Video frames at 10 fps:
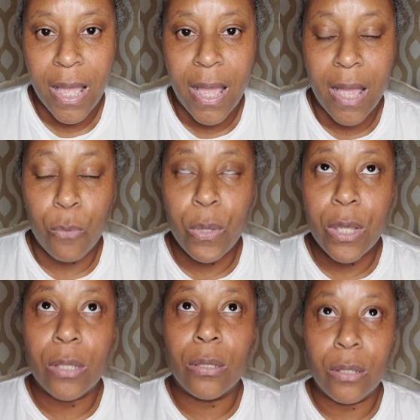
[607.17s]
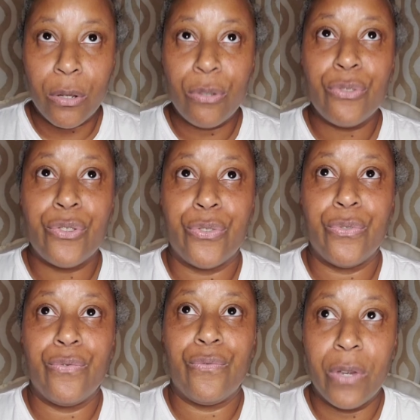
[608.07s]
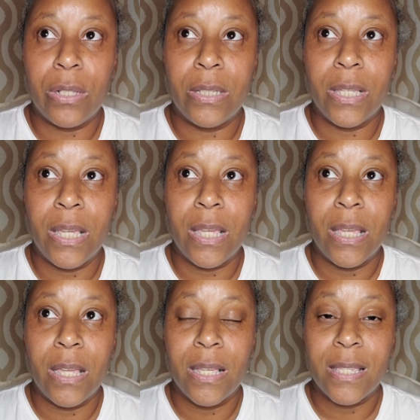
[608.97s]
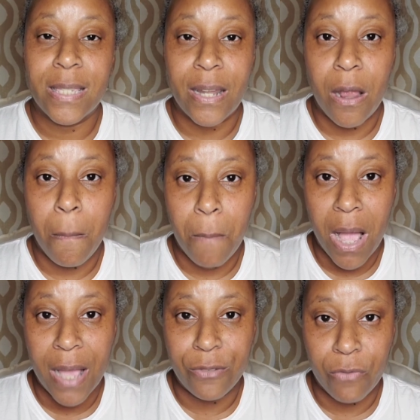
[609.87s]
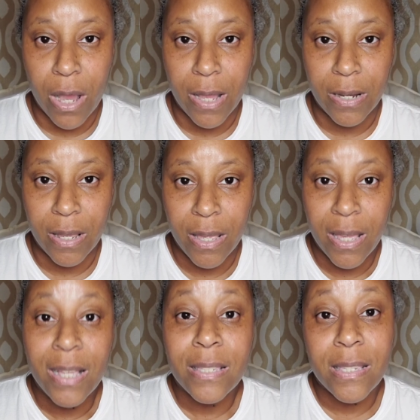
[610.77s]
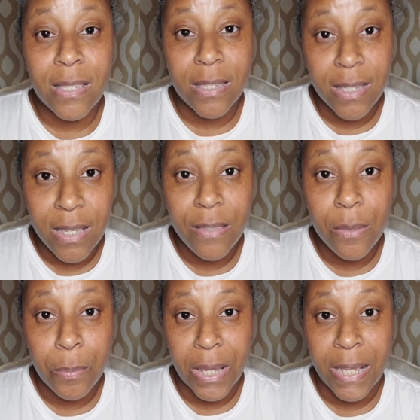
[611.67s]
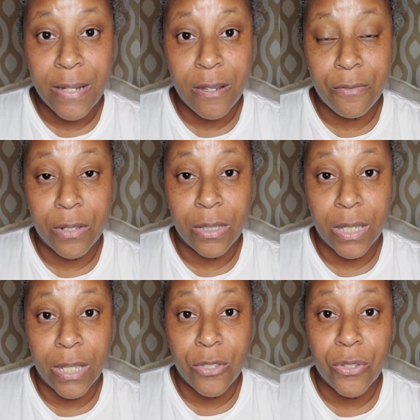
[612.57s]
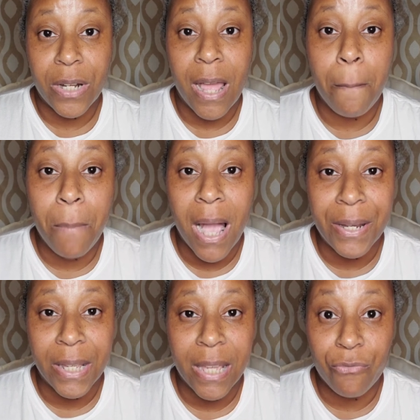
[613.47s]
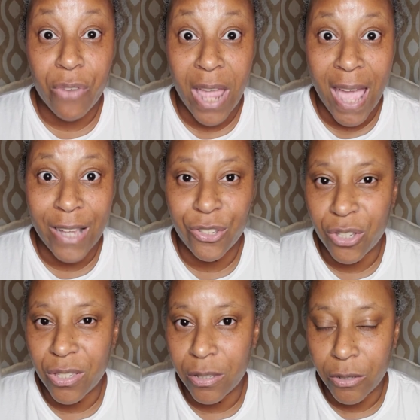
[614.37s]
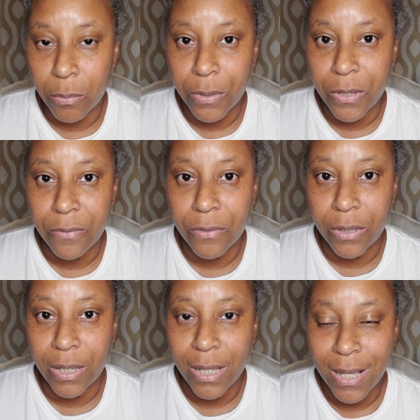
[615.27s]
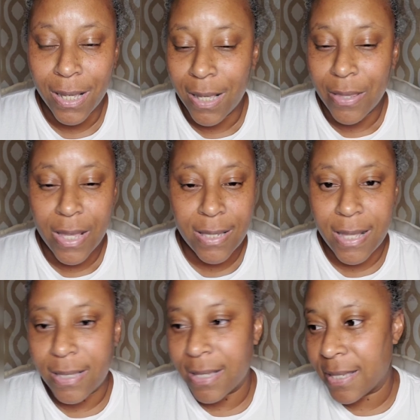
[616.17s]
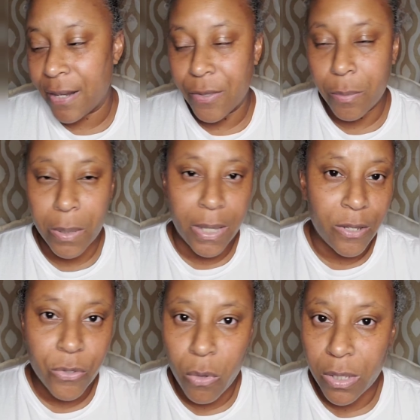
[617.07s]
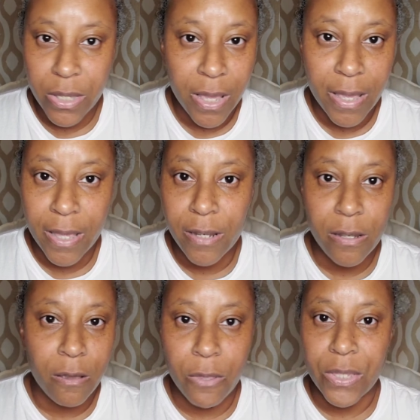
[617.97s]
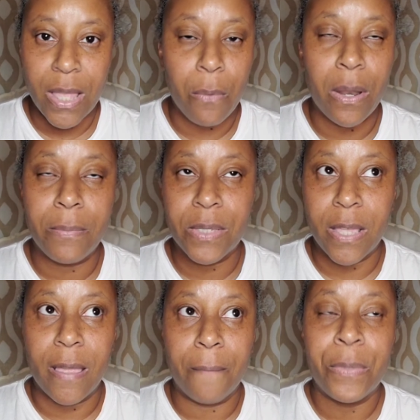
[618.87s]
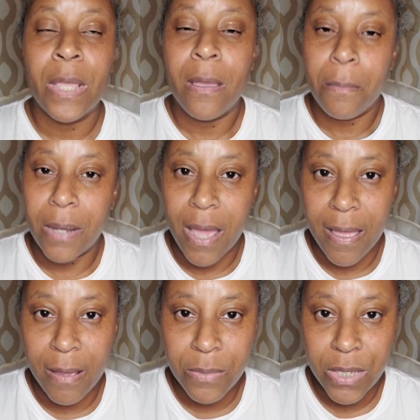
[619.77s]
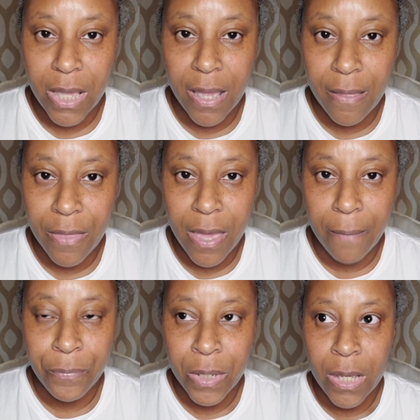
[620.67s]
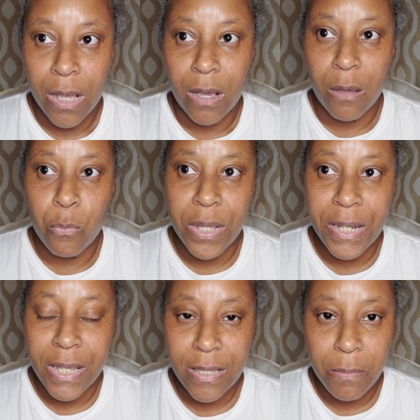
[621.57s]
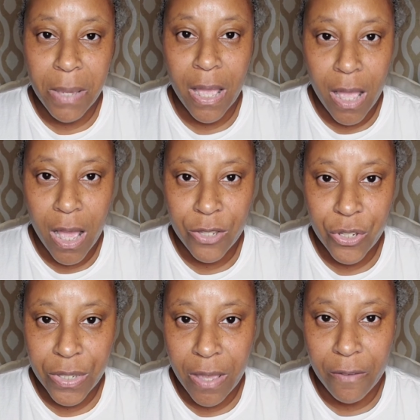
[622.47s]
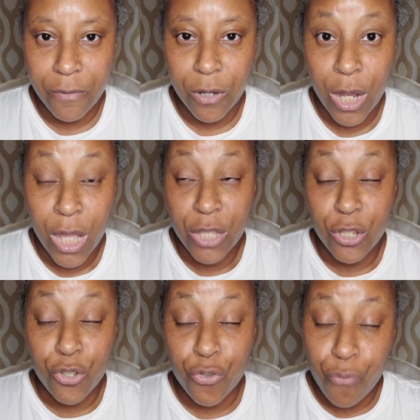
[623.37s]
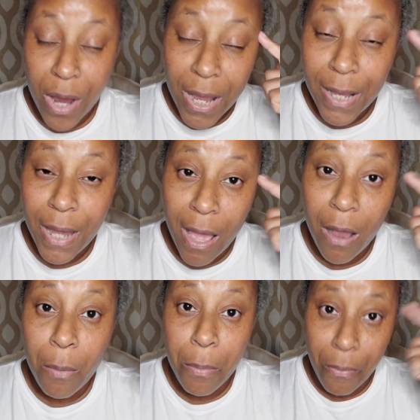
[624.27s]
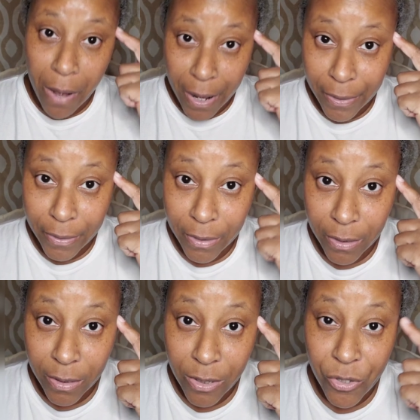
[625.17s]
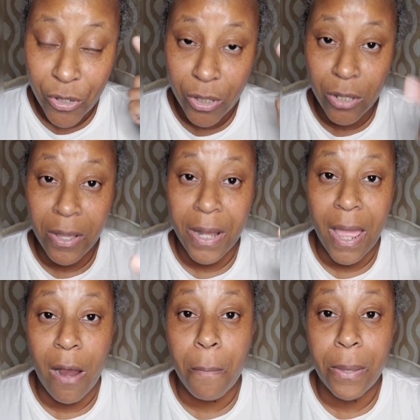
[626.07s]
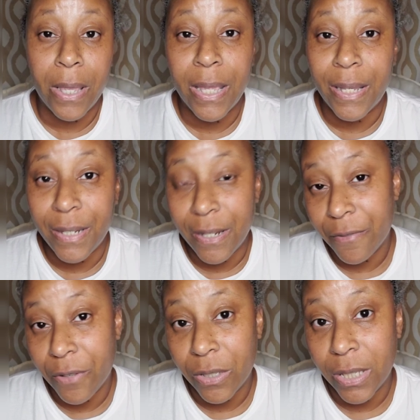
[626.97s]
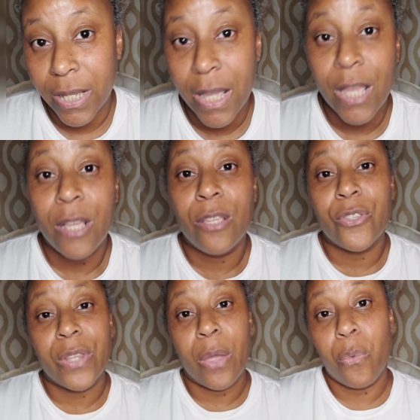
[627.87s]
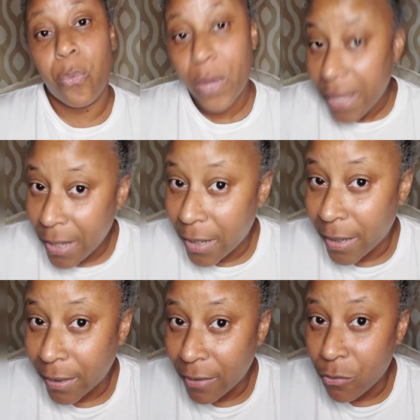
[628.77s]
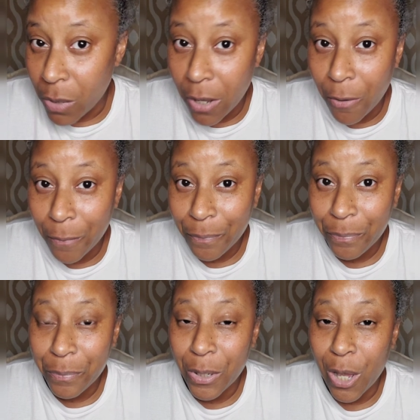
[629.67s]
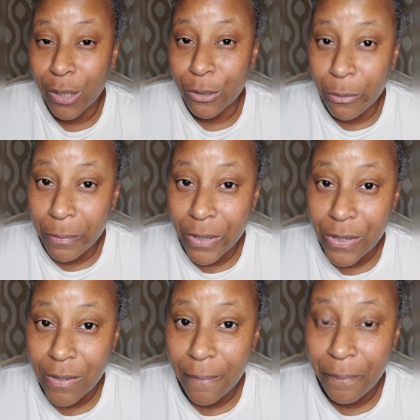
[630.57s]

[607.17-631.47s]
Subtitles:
And we can learn to really set our mind right to see the pain differently so that our body can react just a little bit differently. That's not to say that the pain is all in your head. No, that's not what I'm saying. But I am saying that we need to make a conscious effort to train our brain to look at our pain differently so that we can live well beyond lupus.